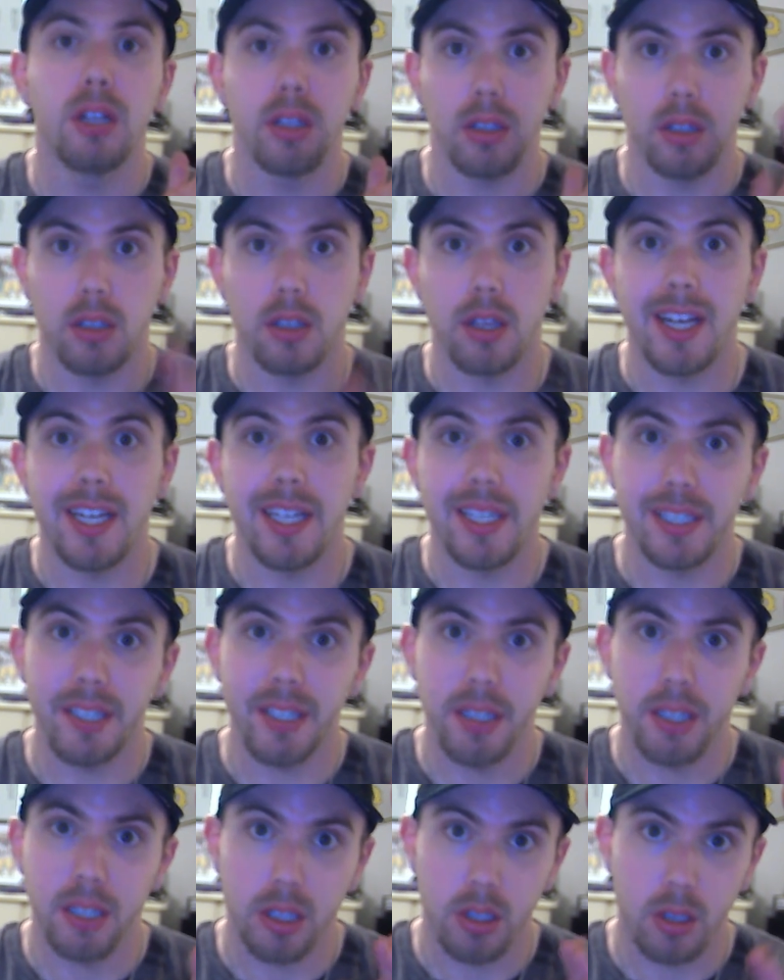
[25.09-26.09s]
Like,
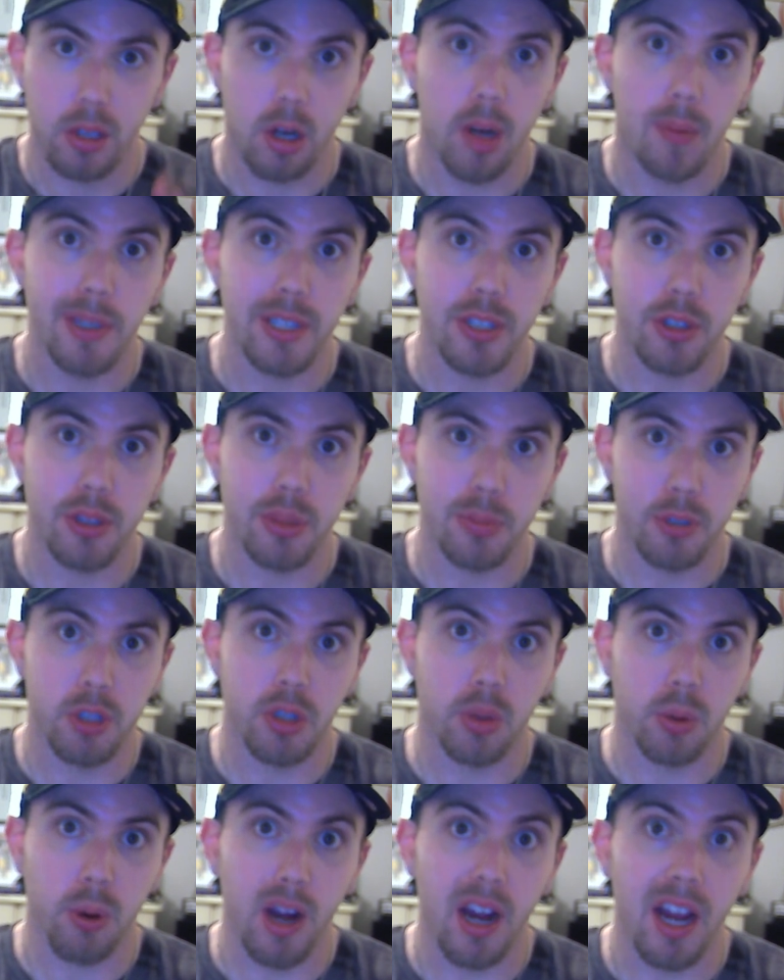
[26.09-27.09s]
comment,
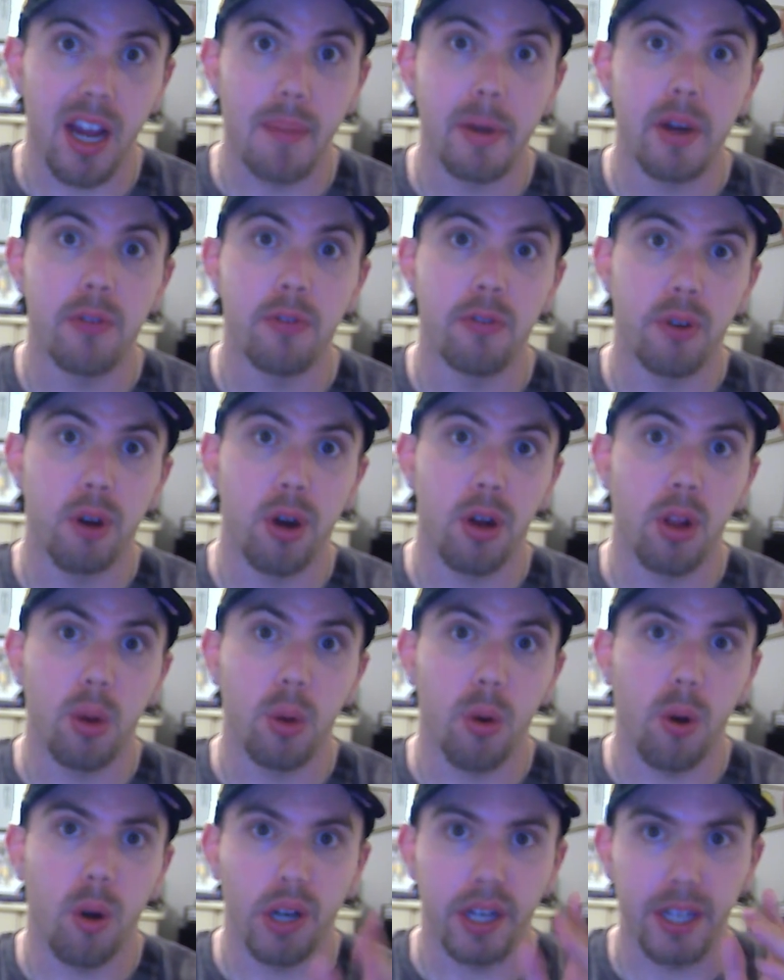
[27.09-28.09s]
subscribe,
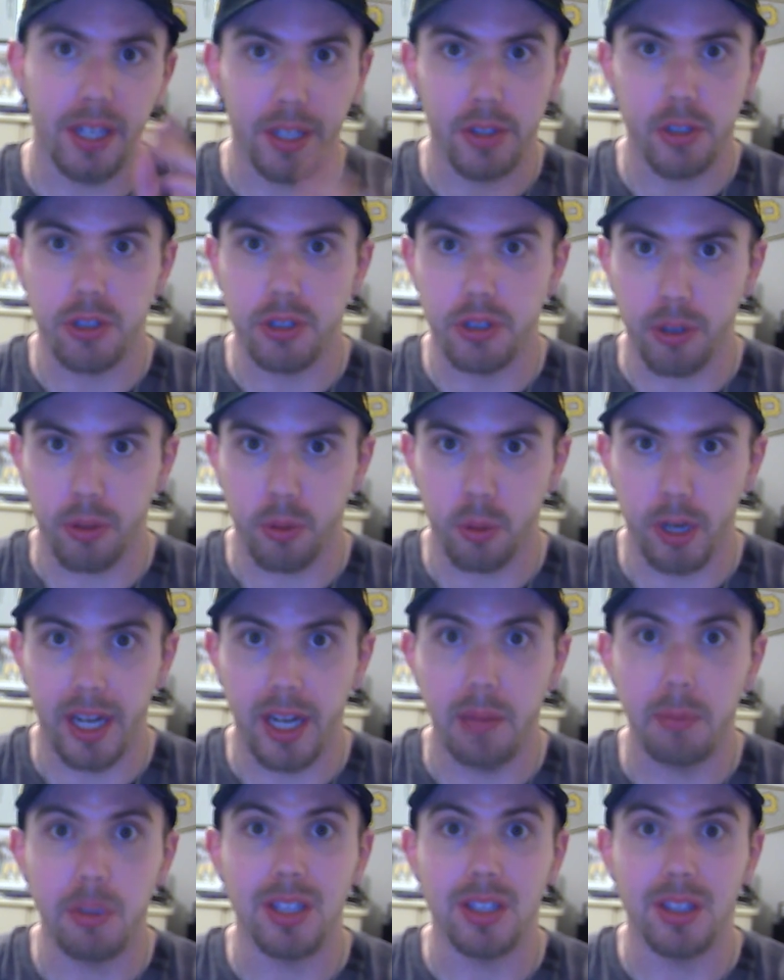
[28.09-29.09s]
follow on
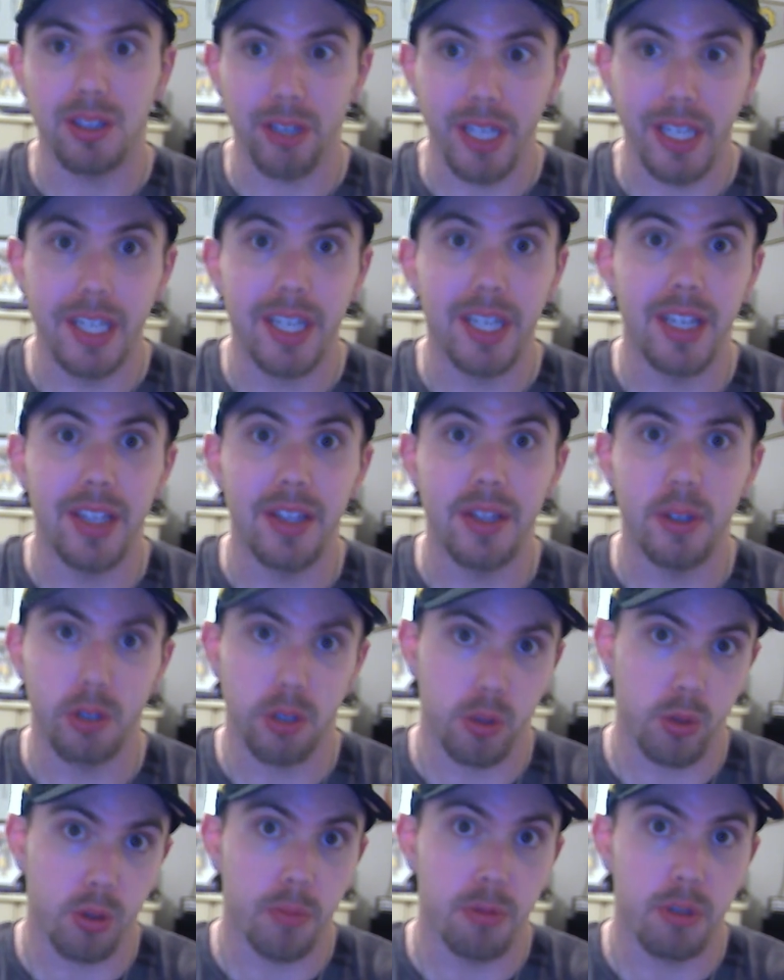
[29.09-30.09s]
Instagram. Link in the
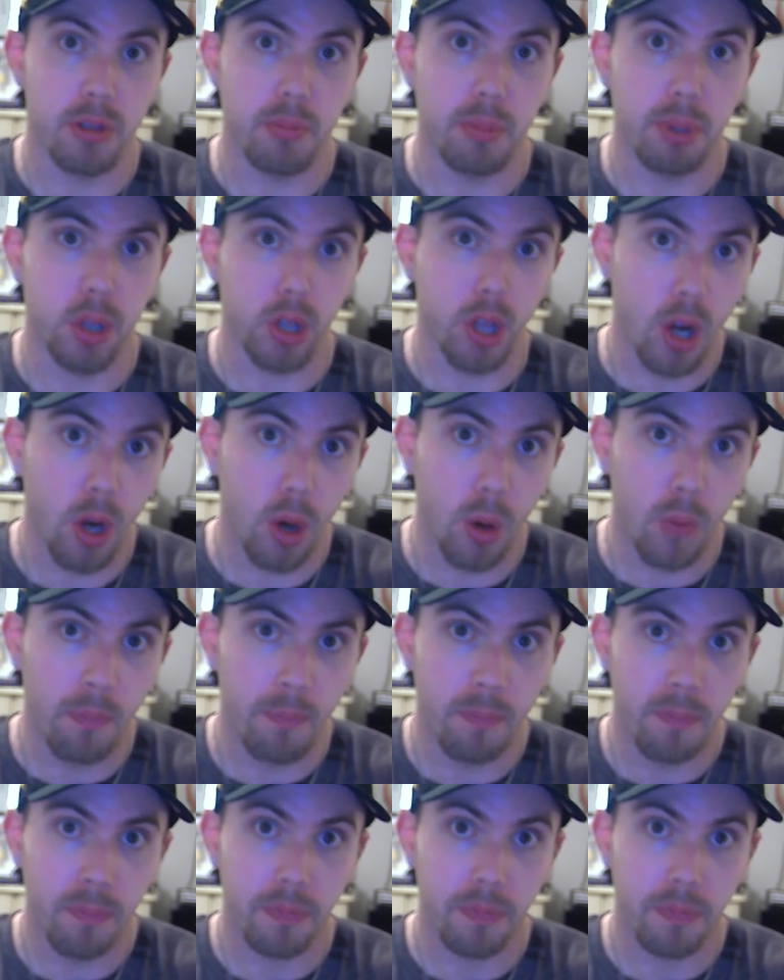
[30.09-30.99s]
description below.